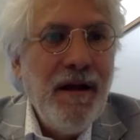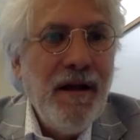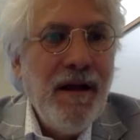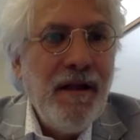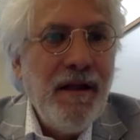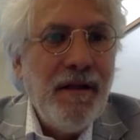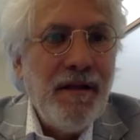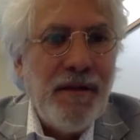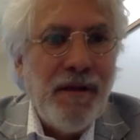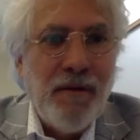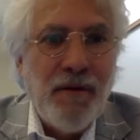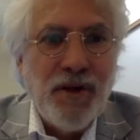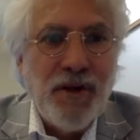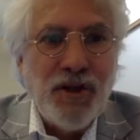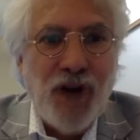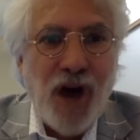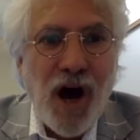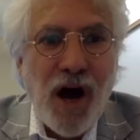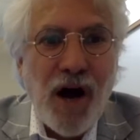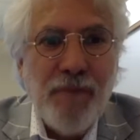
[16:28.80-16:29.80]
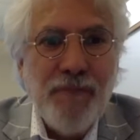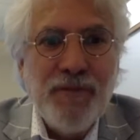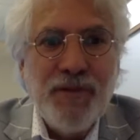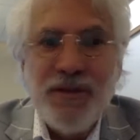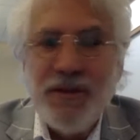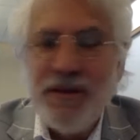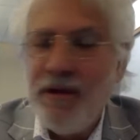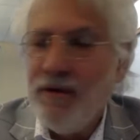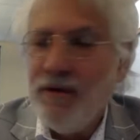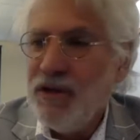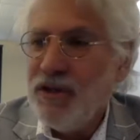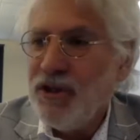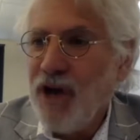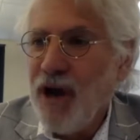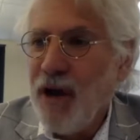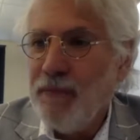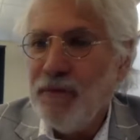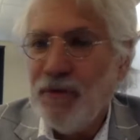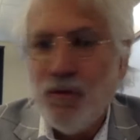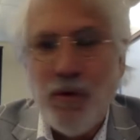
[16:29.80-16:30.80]
There are jobs
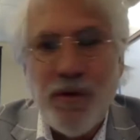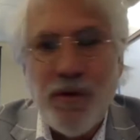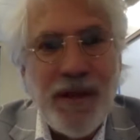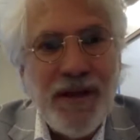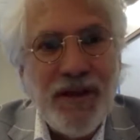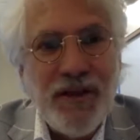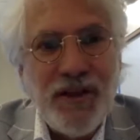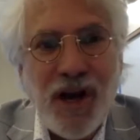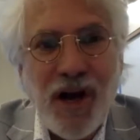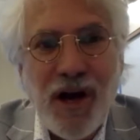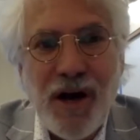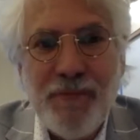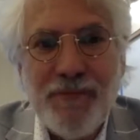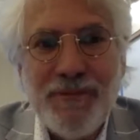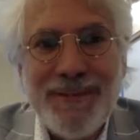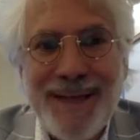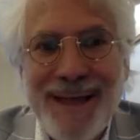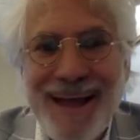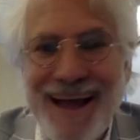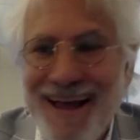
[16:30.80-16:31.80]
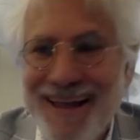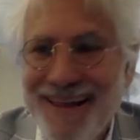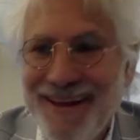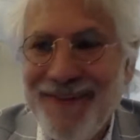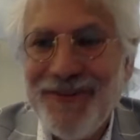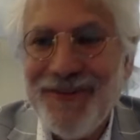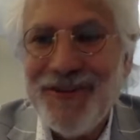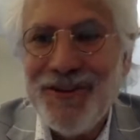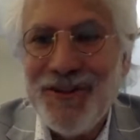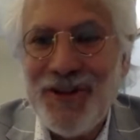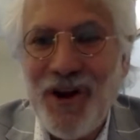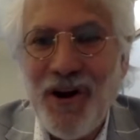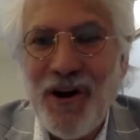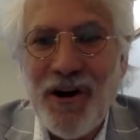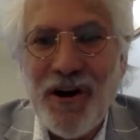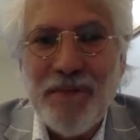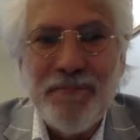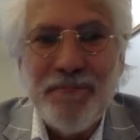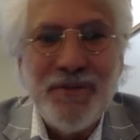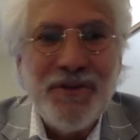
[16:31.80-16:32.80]
within jobs, and there are
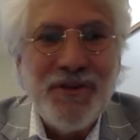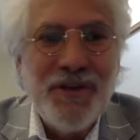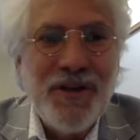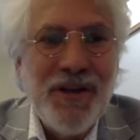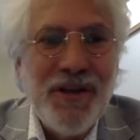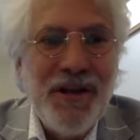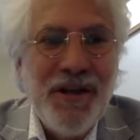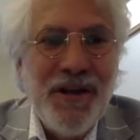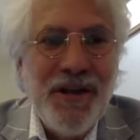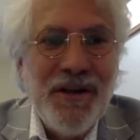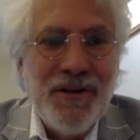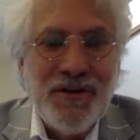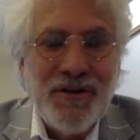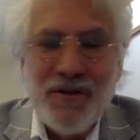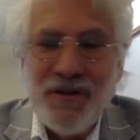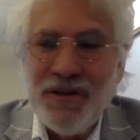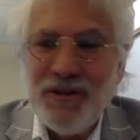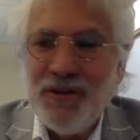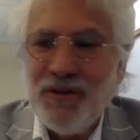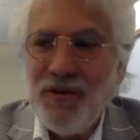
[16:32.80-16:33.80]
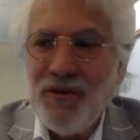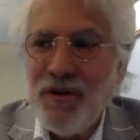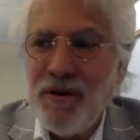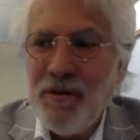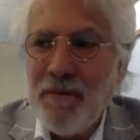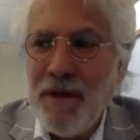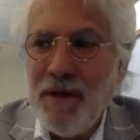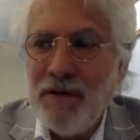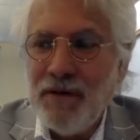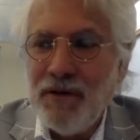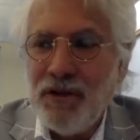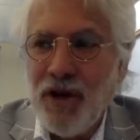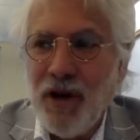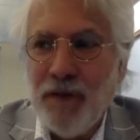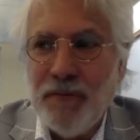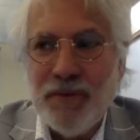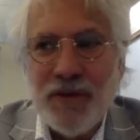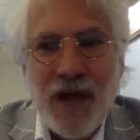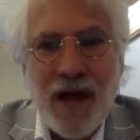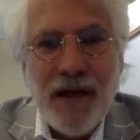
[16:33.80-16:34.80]
startups. So let's talk about
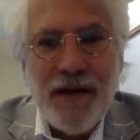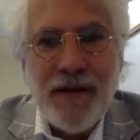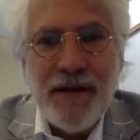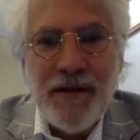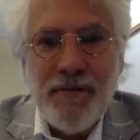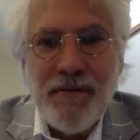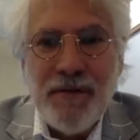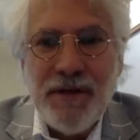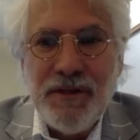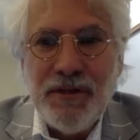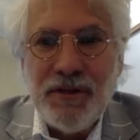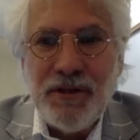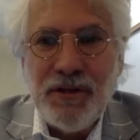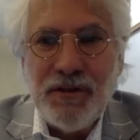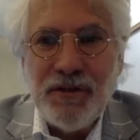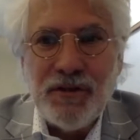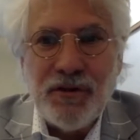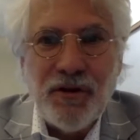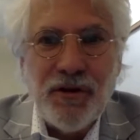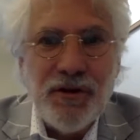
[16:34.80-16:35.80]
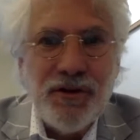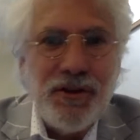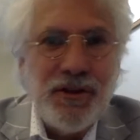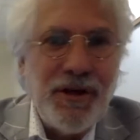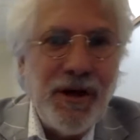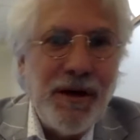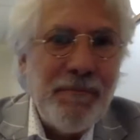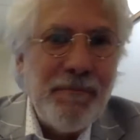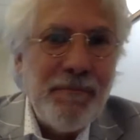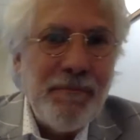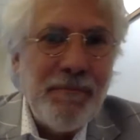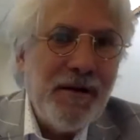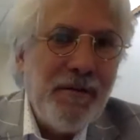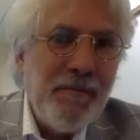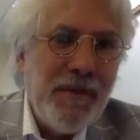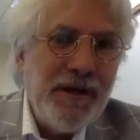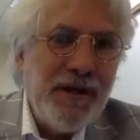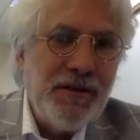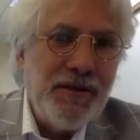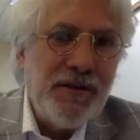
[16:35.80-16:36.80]
jobs. I did a recent search. I'm not going to
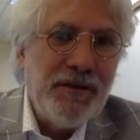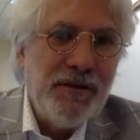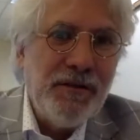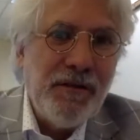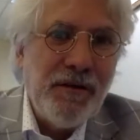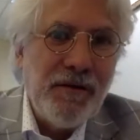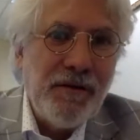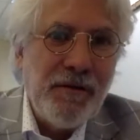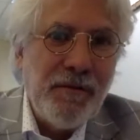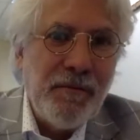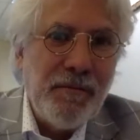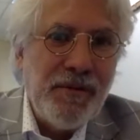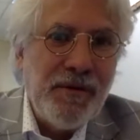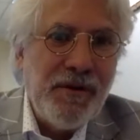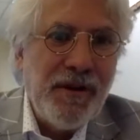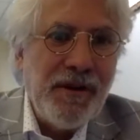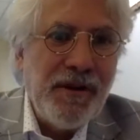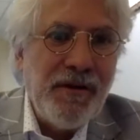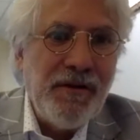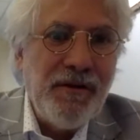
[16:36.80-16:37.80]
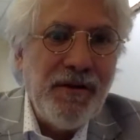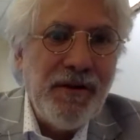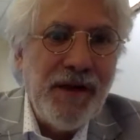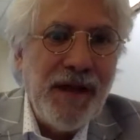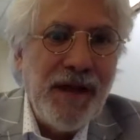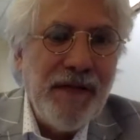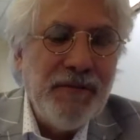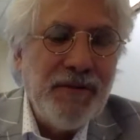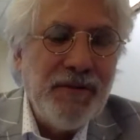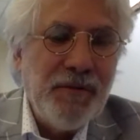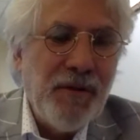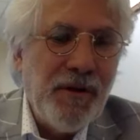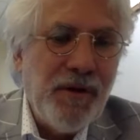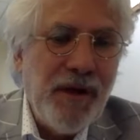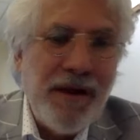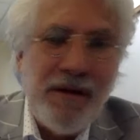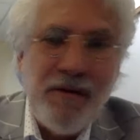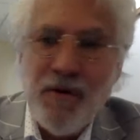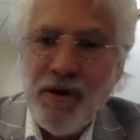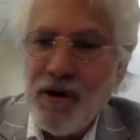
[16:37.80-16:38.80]
mention particular names, but
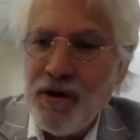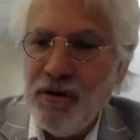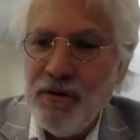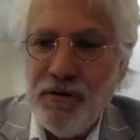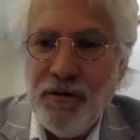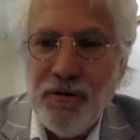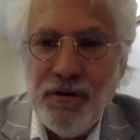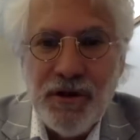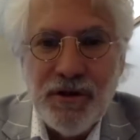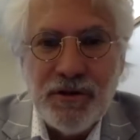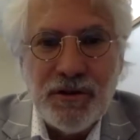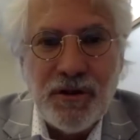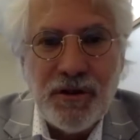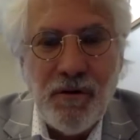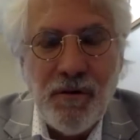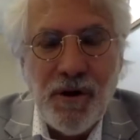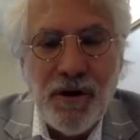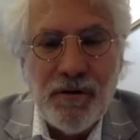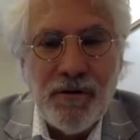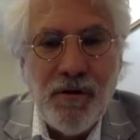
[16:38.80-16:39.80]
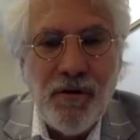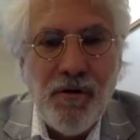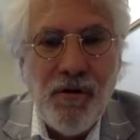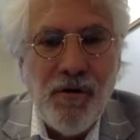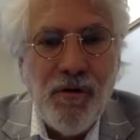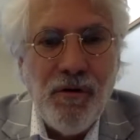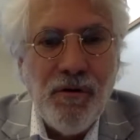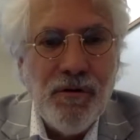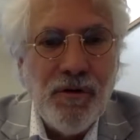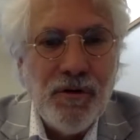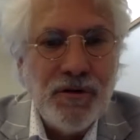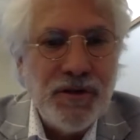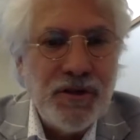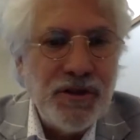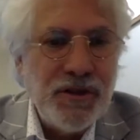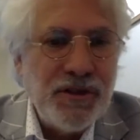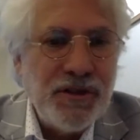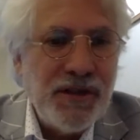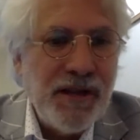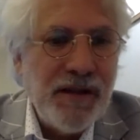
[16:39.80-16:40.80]
anyone could do this. Go on Google, look
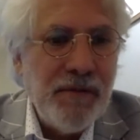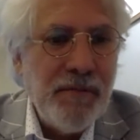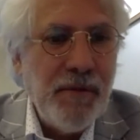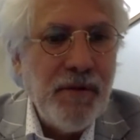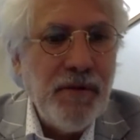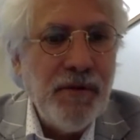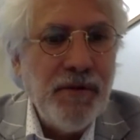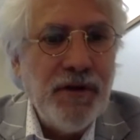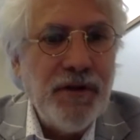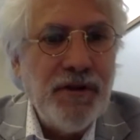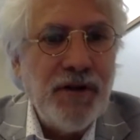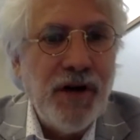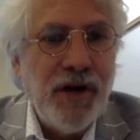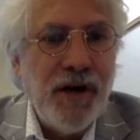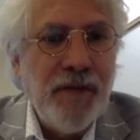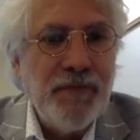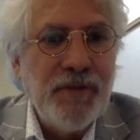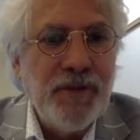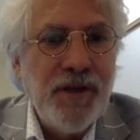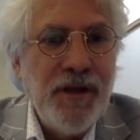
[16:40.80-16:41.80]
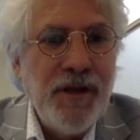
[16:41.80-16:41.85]
sustainability jobs.